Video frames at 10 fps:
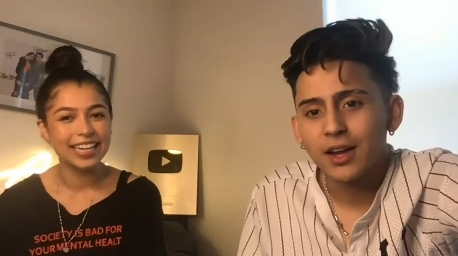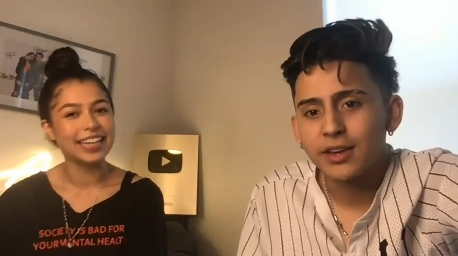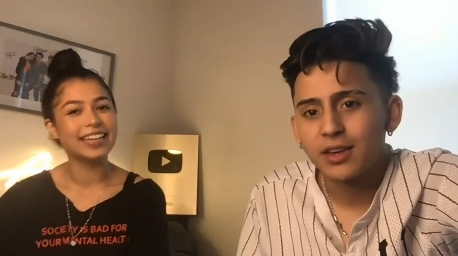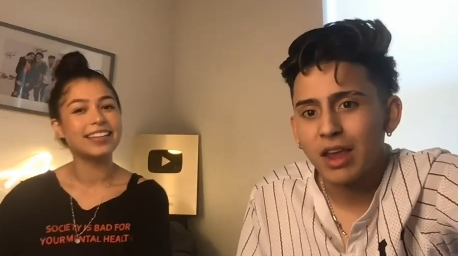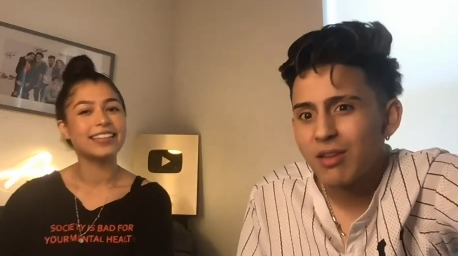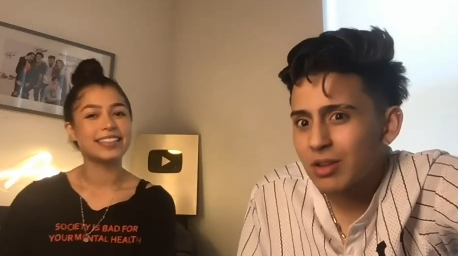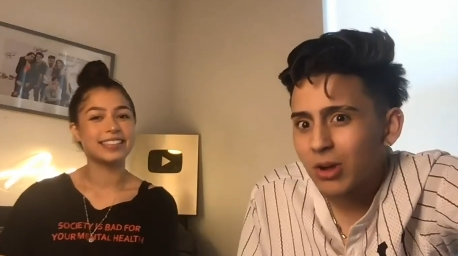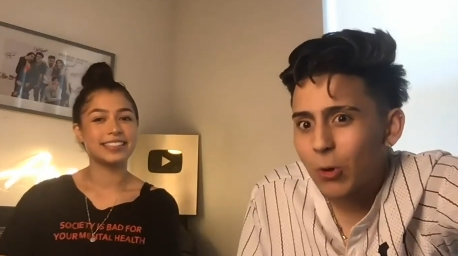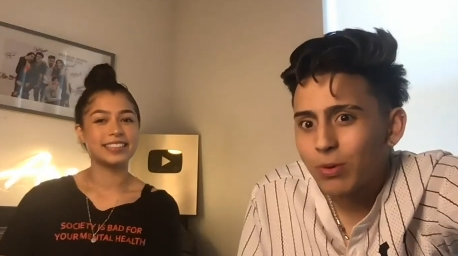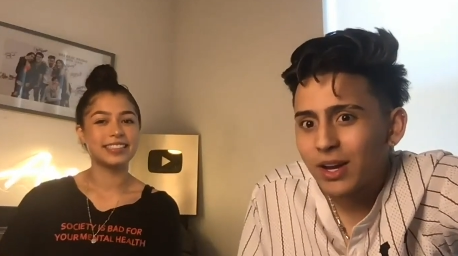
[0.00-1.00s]
Speaker 1: David
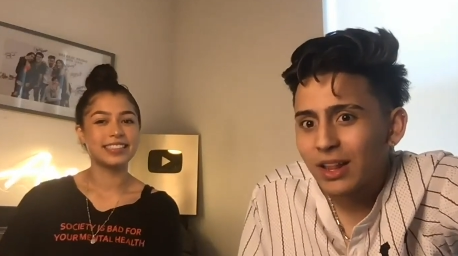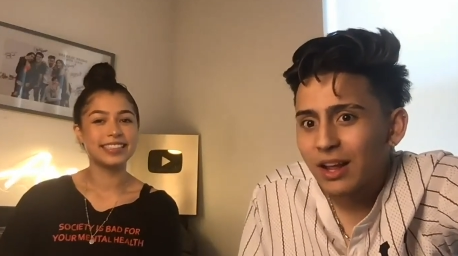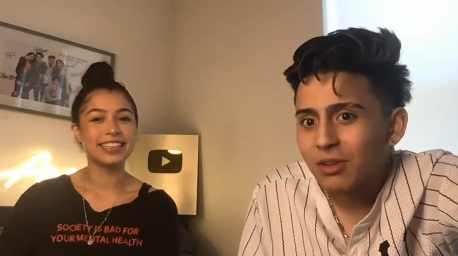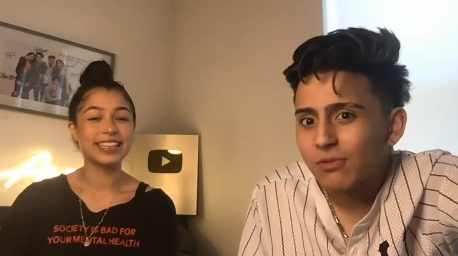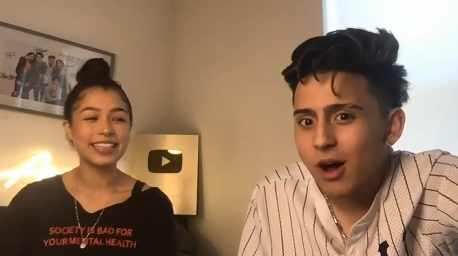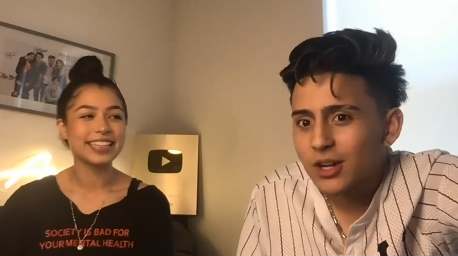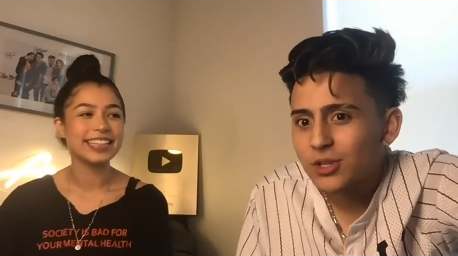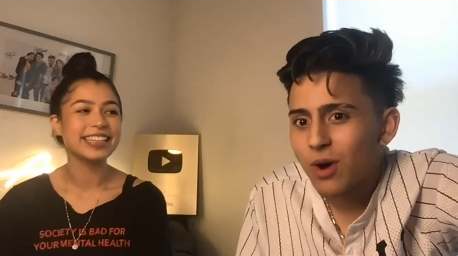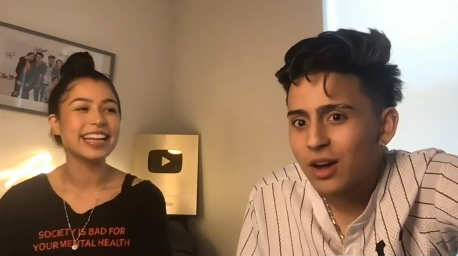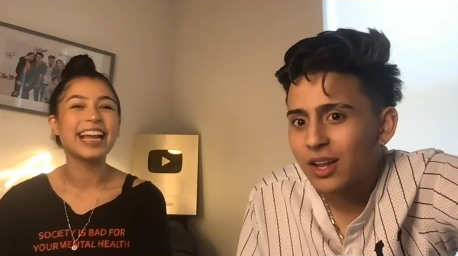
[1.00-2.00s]
Dobrik and like the Vlog
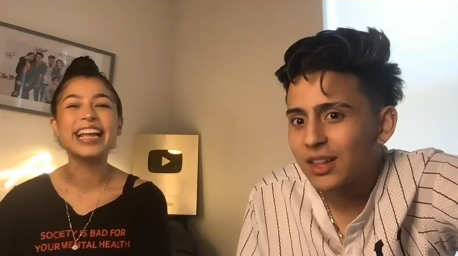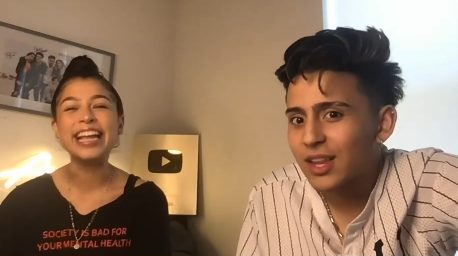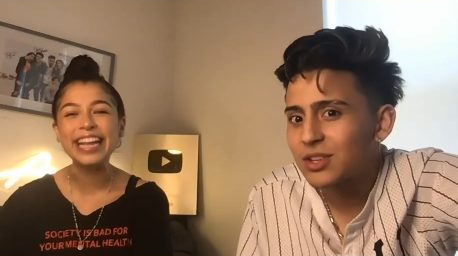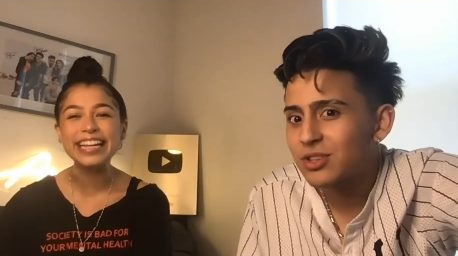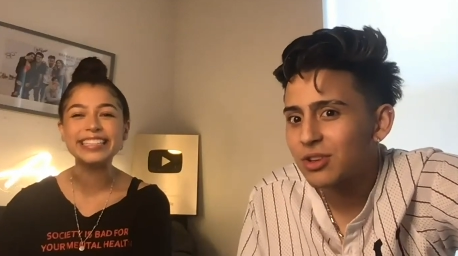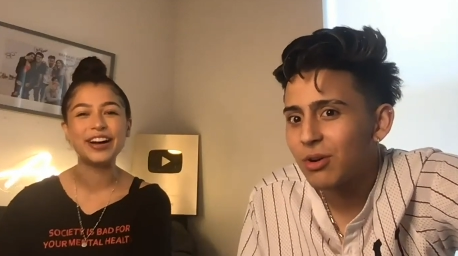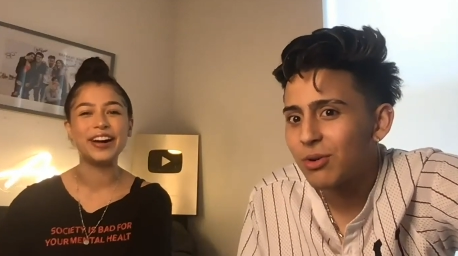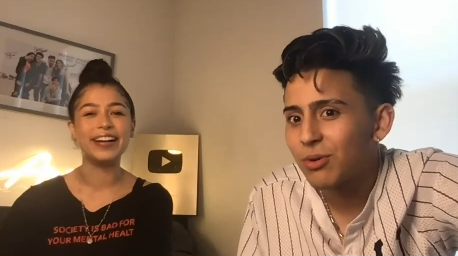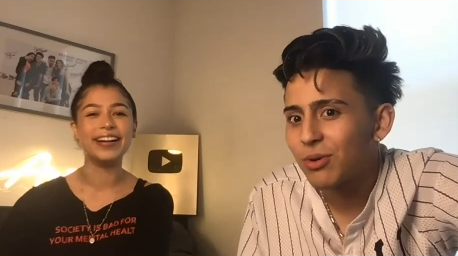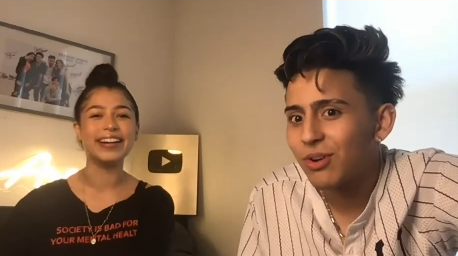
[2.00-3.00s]
Squad. Like that's He's so
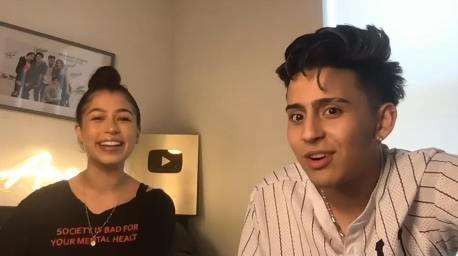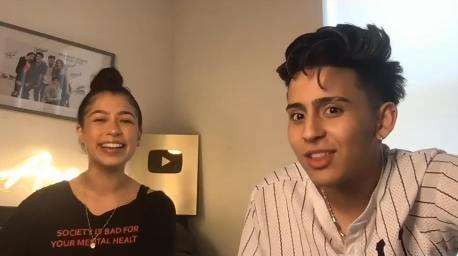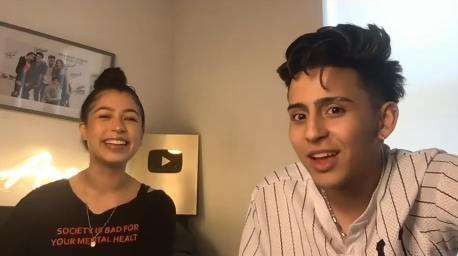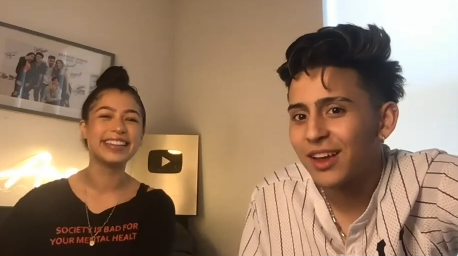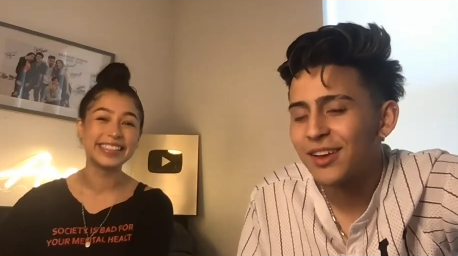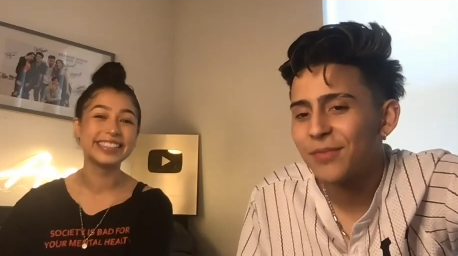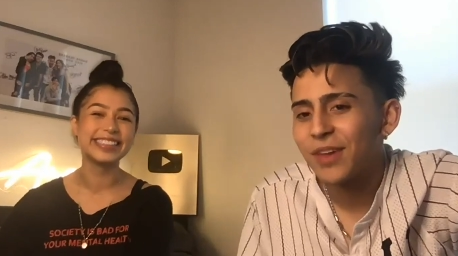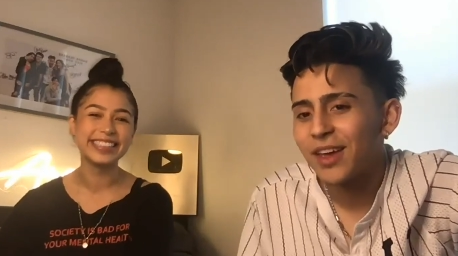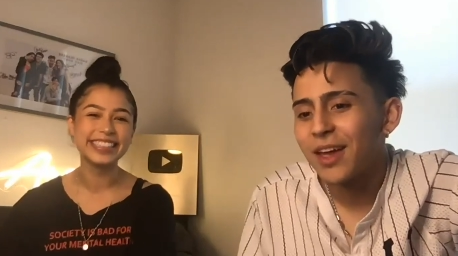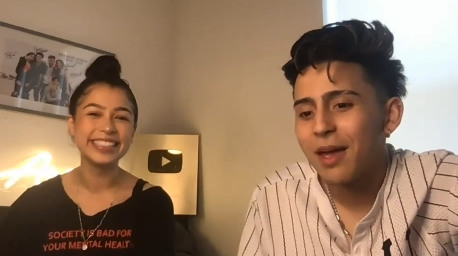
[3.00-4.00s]
hard. cool. Like
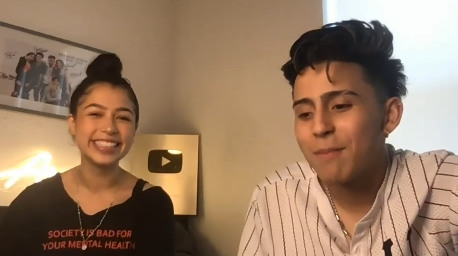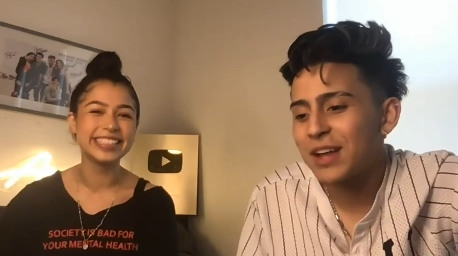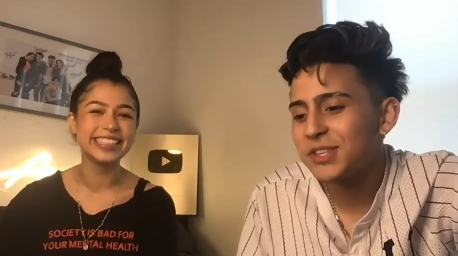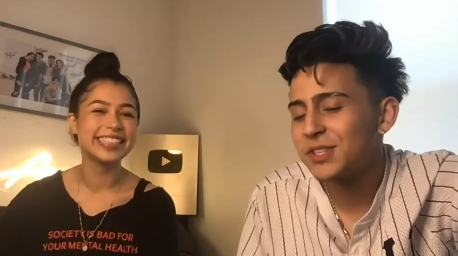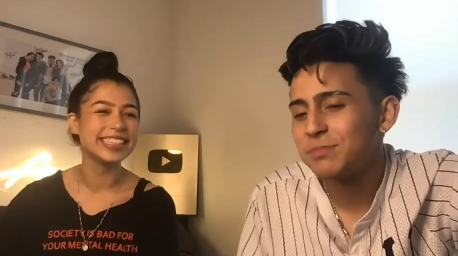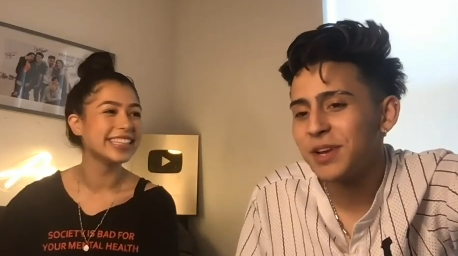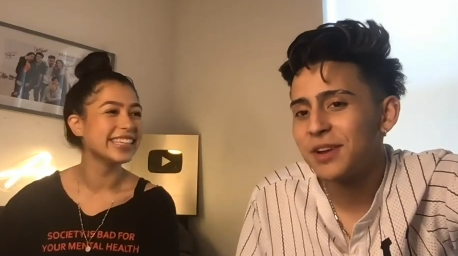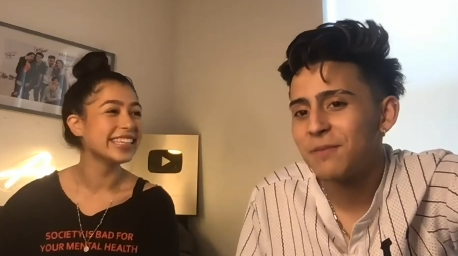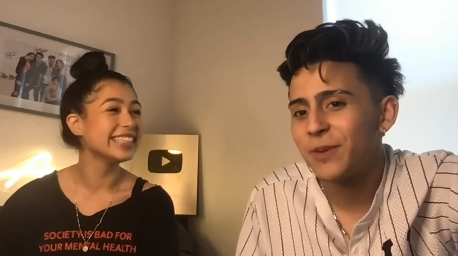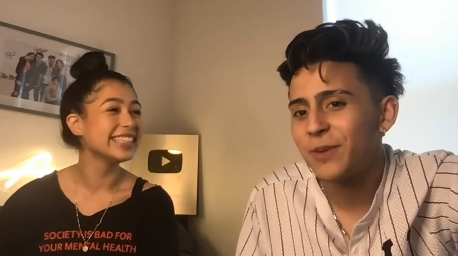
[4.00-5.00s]
imagine just being
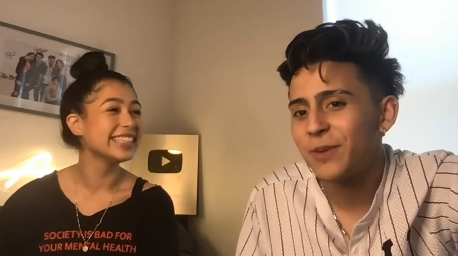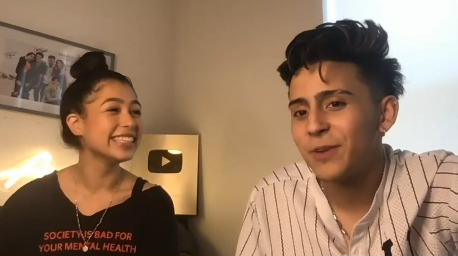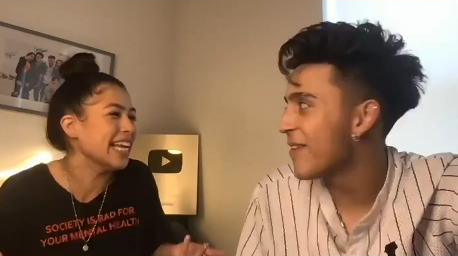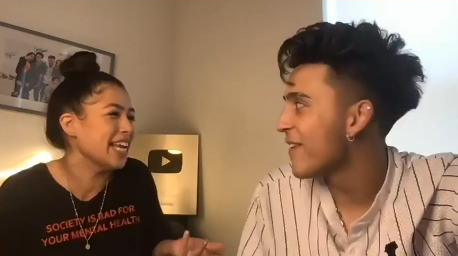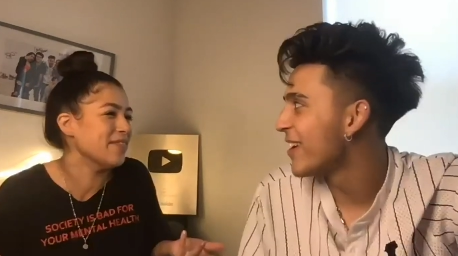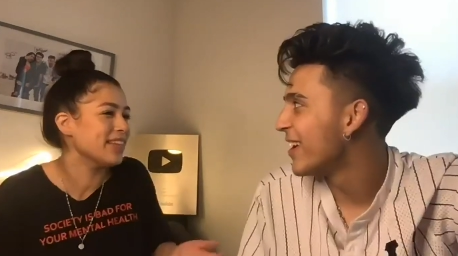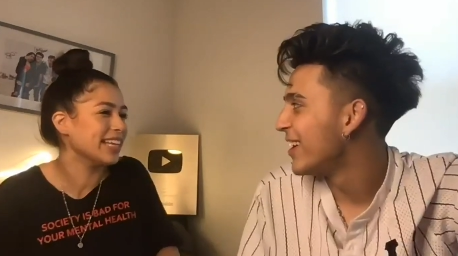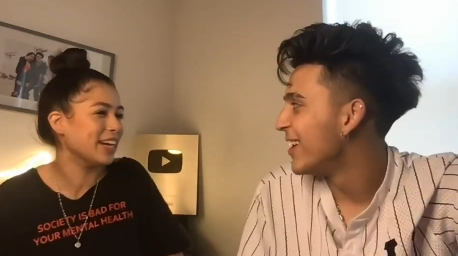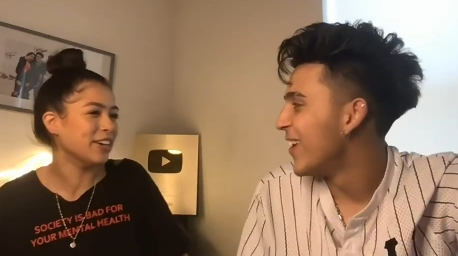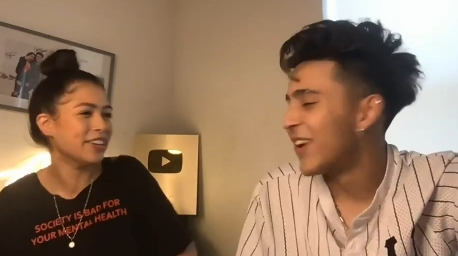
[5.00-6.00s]
in a video. Just being them. in a
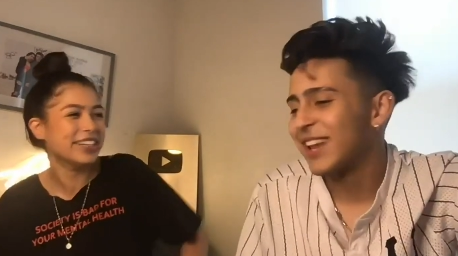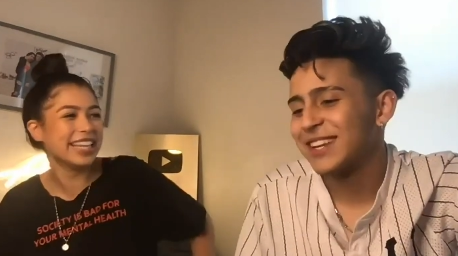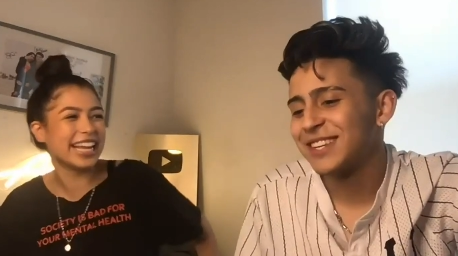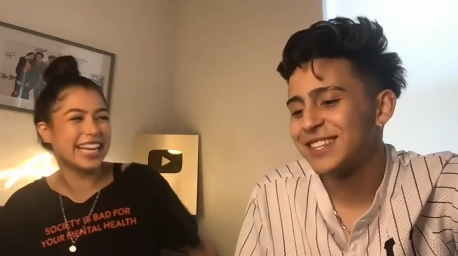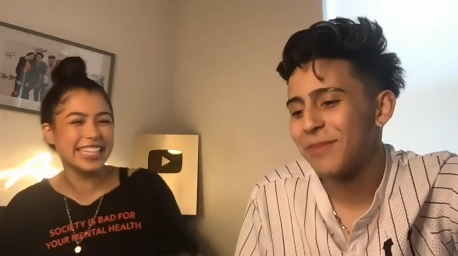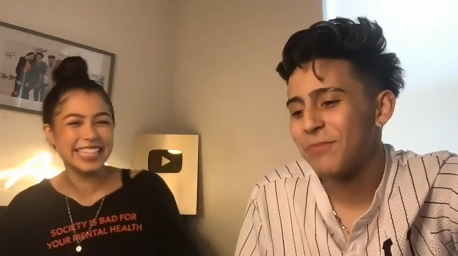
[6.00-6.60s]
Speaker 2: video. Or like, like just,